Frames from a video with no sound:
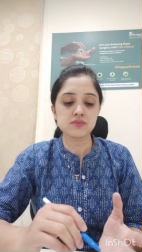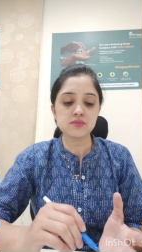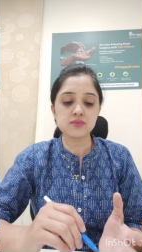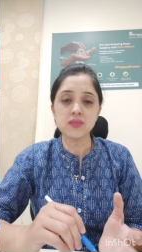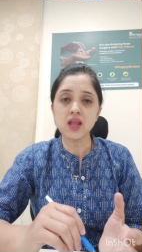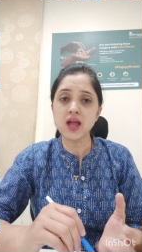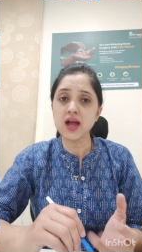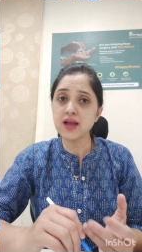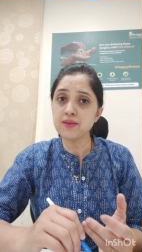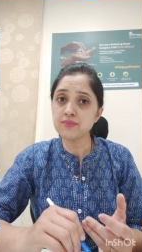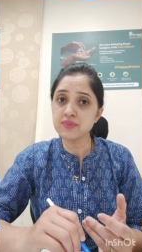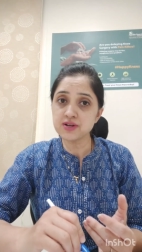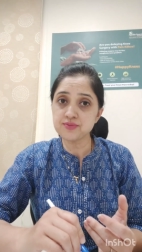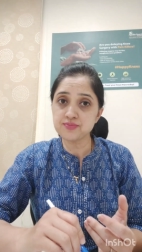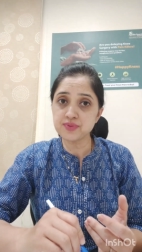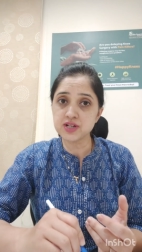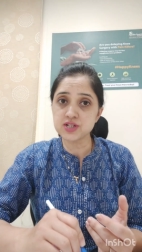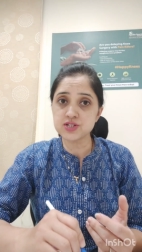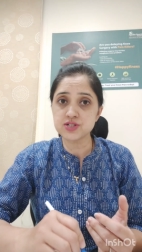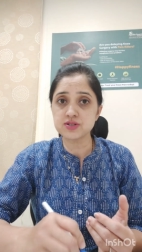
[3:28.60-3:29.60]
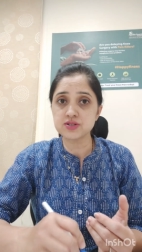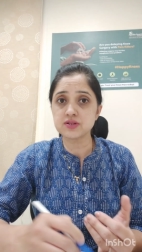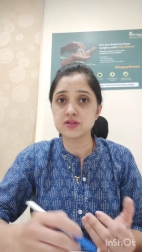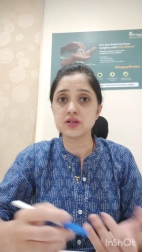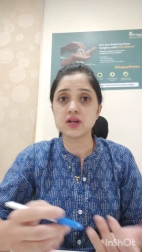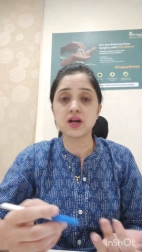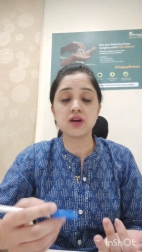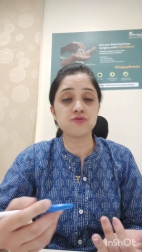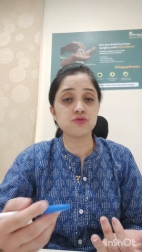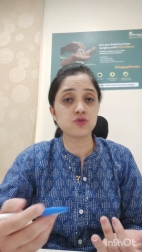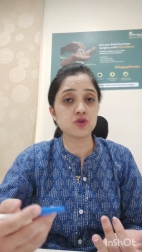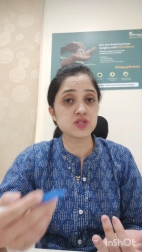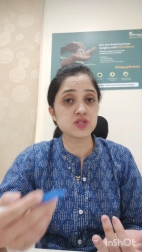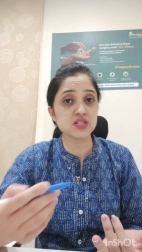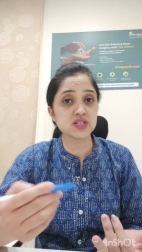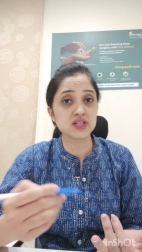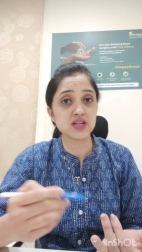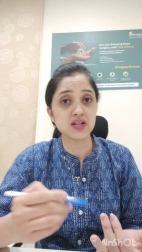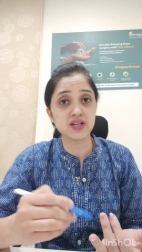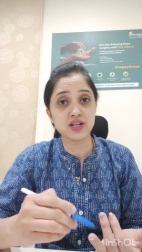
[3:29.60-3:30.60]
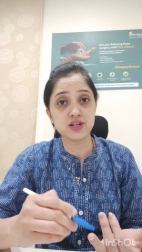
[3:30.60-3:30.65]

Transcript: high blood pressure. Of course it can